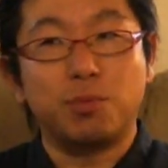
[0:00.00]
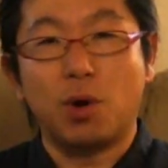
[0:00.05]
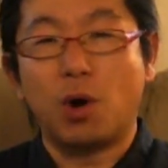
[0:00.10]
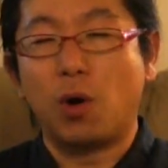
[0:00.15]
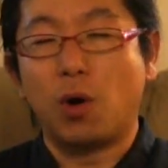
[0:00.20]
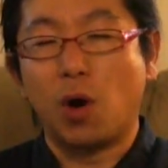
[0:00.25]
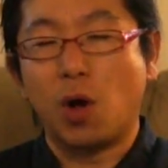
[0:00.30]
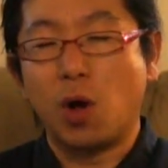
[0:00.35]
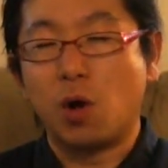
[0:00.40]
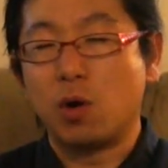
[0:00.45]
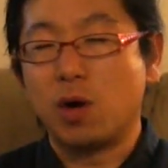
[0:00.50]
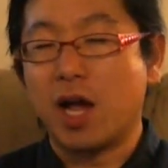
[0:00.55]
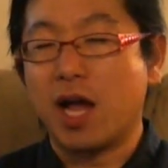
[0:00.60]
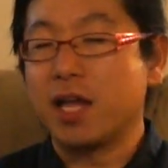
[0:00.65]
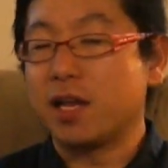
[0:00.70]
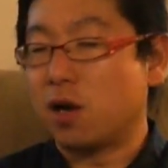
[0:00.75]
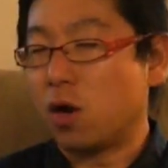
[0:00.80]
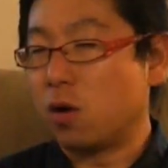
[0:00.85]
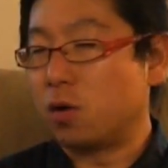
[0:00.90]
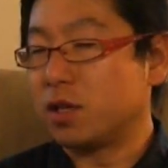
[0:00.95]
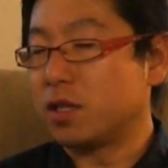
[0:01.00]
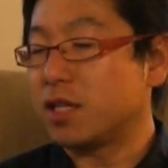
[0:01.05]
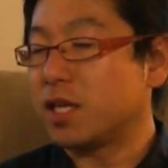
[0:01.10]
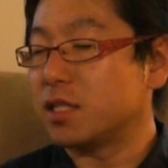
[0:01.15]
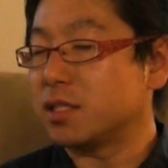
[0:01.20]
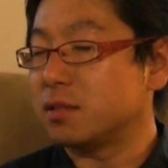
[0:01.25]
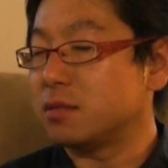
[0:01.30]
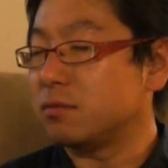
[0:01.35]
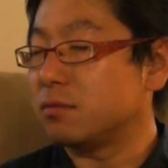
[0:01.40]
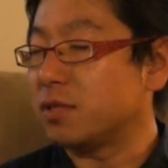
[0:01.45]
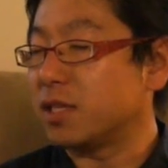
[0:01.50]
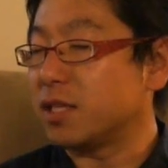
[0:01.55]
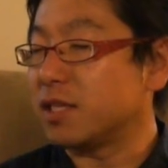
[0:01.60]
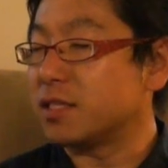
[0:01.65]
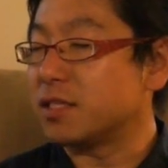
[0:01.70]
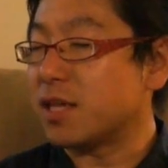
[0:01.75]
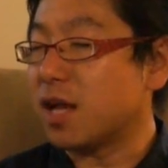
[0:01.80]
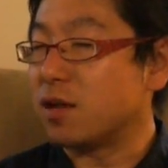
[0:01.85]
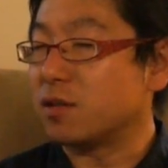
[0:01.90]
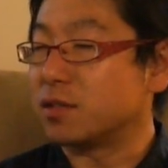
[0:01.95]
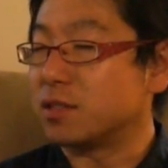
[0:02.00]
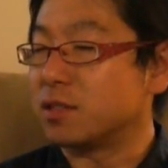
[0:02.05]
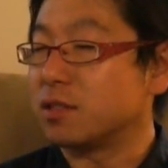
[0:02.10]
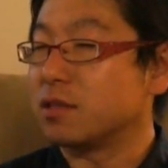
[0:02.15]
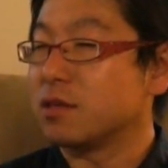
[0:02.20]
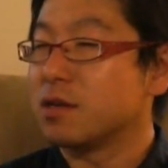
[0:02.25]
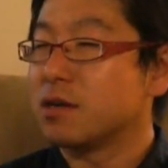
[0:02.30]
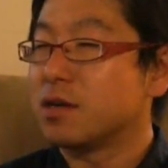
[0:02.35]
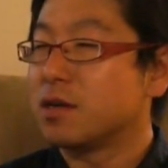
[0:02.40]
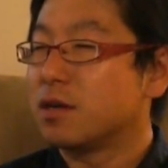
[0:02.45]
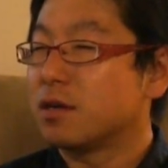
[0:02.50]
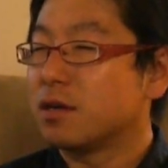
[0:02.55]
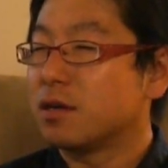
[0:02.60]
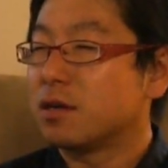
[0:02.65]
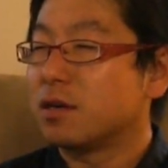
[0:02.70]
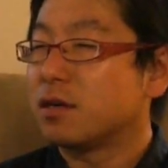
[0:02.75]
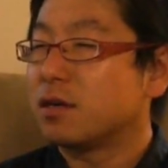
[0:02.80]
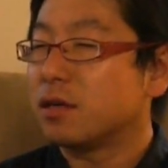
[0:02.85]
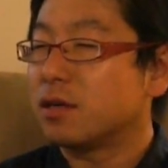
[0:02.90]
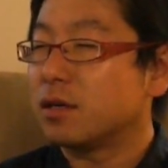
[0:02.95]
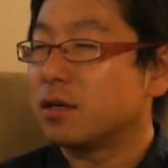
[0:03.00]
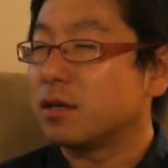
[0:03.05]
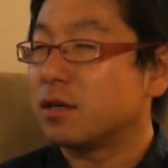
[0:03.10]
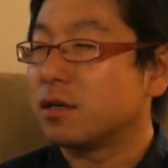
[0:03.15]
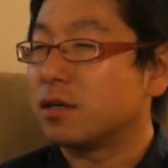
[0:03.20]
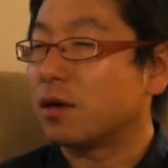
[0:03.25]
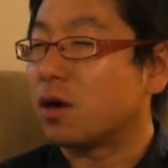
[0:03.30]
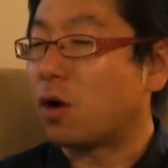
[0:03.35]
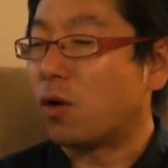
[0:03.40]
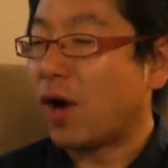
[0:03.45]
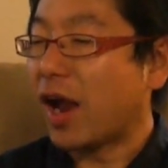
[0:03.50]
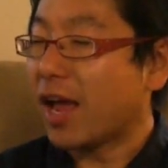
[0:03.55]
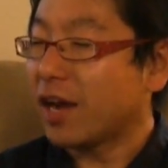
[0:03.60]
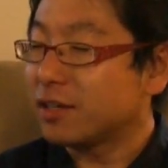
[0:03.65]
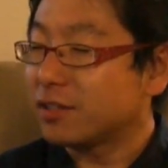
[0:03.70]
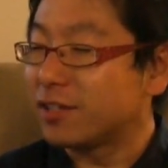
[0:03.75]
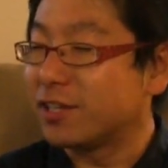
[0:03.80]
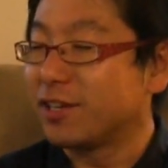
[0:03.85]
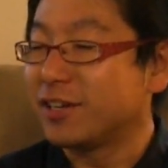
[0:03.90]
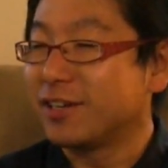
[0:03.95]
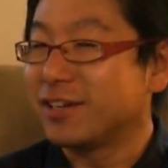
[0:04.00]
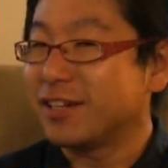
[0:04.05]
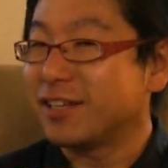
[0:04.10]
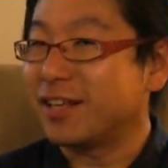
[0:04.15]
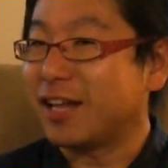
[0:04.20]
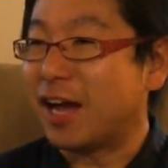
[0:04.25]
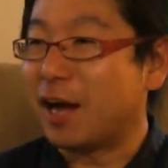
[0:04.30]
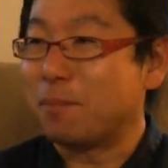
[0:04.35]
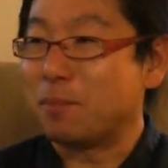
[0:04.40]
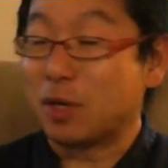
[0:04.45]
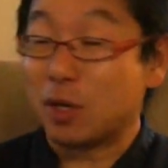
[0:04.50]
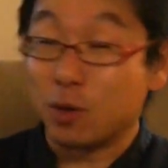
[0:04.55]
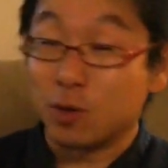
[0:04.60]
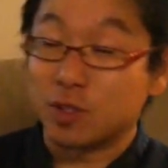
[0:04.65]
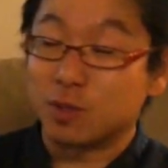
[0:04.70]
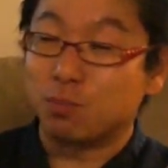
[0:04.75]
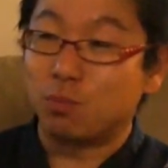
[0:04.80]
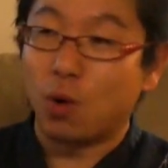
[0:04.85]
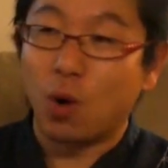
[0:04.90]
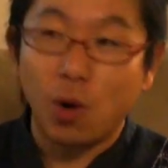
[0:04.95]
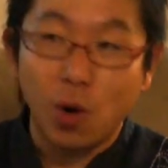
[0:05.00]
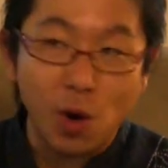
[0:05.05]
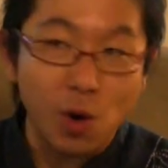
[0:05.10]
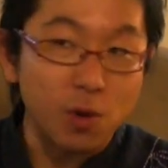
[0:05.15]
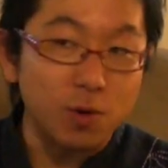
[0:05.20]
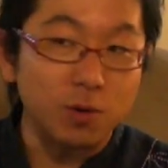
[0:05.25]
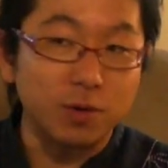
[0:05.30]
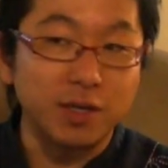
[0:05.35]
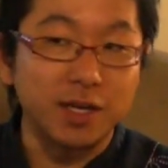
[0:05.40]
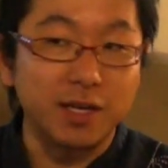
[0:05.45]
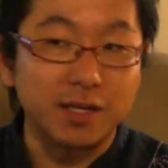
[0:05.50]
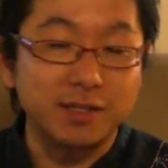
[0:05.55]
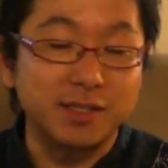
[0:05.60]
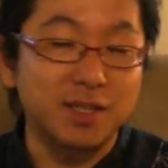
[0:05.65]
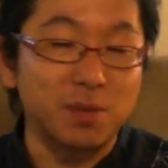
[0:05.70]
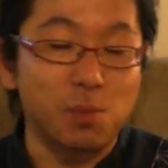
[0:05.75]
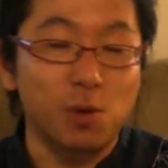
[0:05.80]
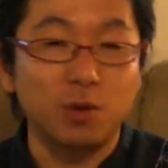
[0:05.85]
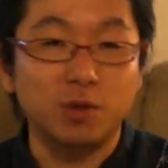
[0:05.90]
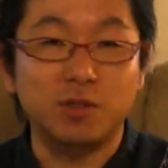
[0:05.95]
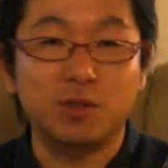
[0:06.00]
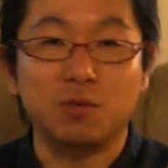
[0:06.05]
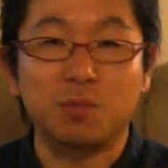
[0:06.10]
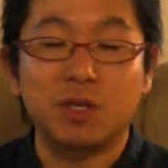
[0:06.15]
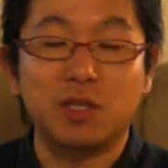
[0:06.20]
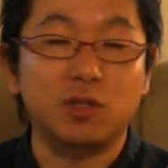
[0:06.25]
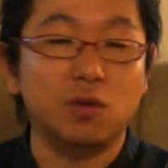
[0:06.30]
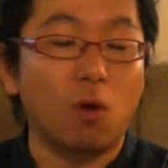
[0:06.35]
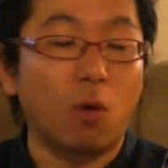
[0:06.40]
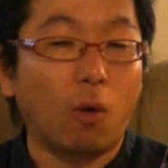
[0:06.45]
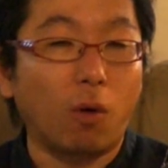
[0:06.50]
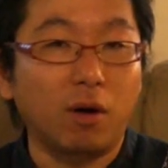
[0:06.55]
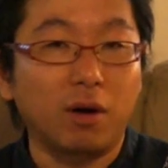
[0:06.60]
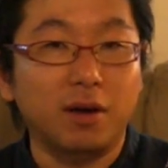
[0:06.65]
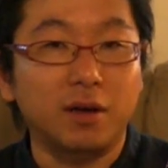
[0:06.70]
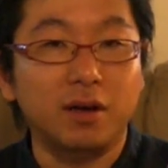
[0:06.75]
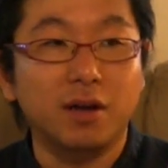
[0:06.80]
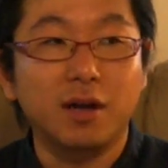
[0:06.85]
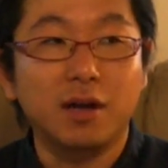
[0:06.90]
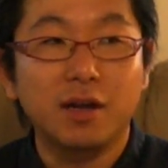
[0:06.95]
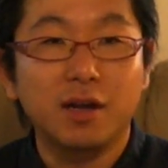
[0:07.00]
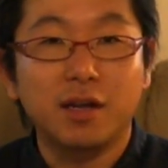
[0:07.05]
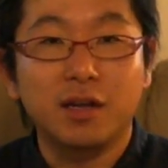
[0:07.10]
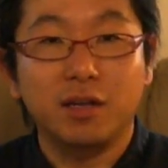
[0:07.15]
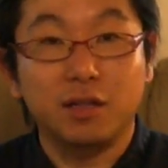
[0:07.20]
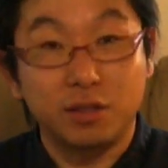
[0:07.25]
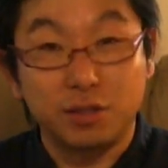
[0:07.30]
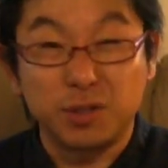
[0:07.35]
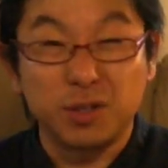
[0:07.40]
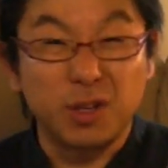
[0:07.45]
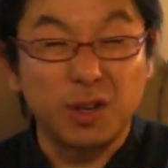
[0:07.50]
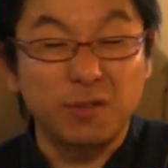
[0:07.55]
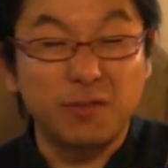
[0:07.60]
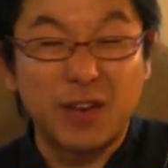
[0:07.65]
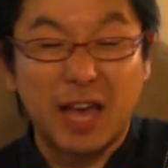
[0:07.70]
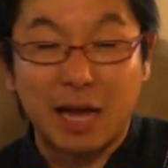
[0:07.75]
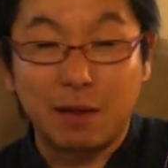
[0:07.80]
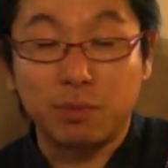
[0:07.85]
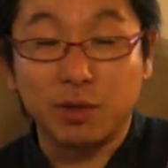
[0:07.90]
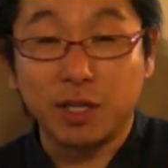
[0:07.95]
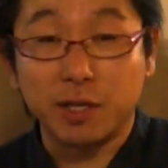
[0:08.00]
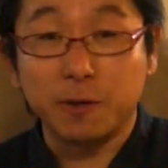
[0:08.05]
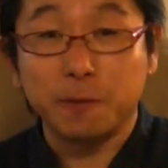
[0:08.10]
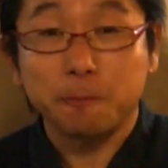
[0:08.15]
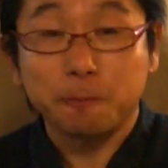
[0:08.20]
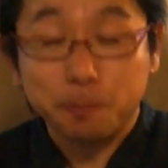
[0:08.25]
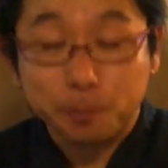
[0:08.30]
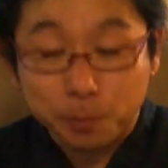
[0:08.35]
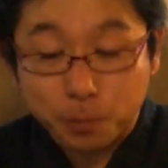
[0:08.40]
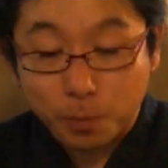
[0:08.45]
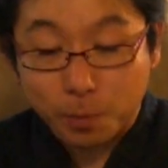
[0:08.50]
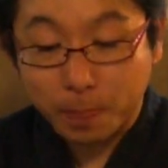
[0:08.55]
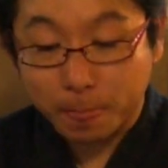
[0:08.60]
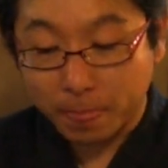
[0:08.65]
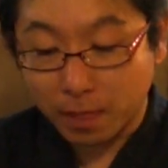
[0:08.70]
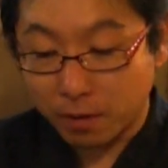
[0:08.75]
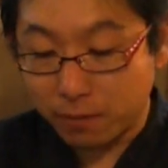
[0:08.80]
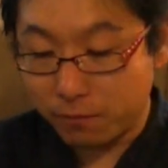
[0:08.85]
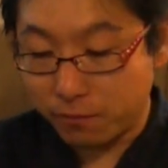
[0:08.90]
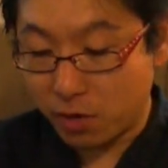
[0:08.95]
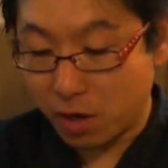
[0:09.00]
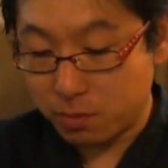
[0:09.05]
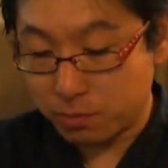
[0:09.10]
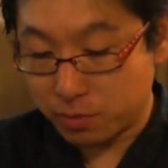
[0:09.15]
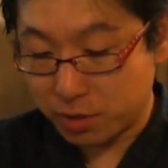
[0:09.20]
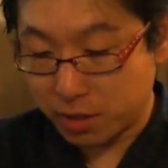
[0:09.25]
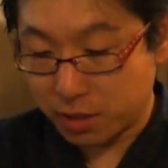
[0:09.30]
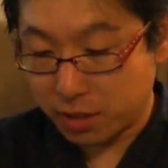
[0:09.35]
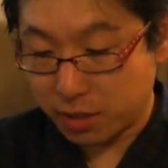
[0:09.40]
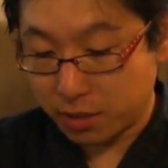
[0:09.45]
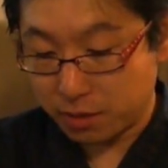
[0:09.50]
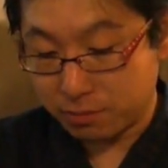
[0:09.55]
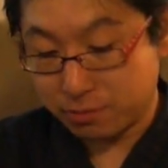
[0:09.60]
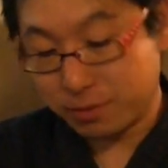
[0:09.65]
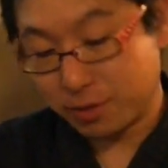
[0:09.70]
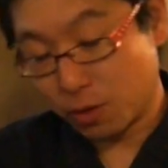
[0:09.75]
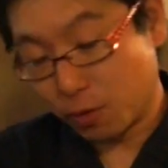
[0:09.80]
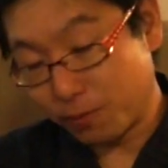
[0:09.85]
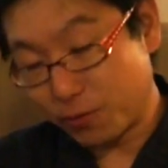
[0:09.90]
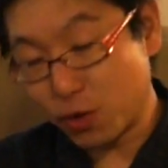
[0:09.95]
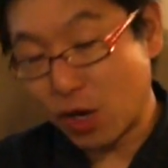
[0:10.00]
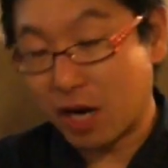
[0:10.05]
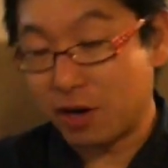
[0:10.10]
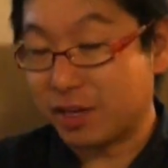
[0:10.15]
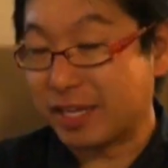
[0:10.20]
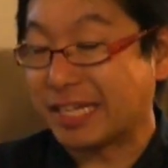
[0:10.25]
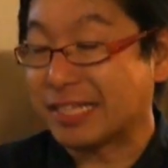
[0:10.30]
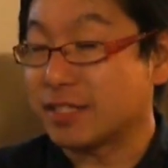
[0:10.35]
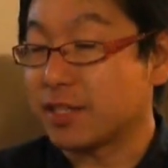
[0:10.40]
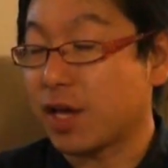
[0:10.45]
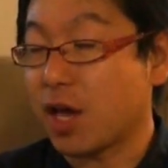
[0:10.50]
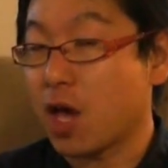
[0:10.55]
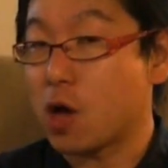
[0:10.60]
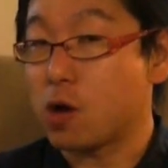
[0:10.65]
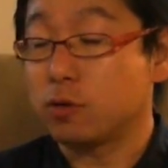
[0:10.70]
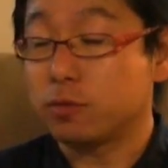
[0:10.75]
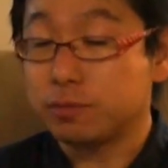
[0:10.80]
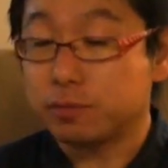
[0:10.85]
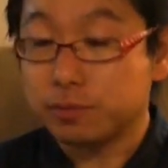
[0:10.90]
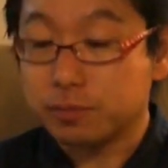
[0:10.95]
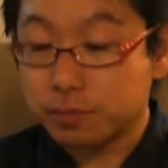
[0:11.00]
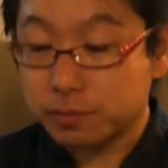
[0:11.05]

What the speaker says: borrow. I know it doesn't really sound correct because borrow is supposed to be torn, dirty fabric from the few hundred years ago.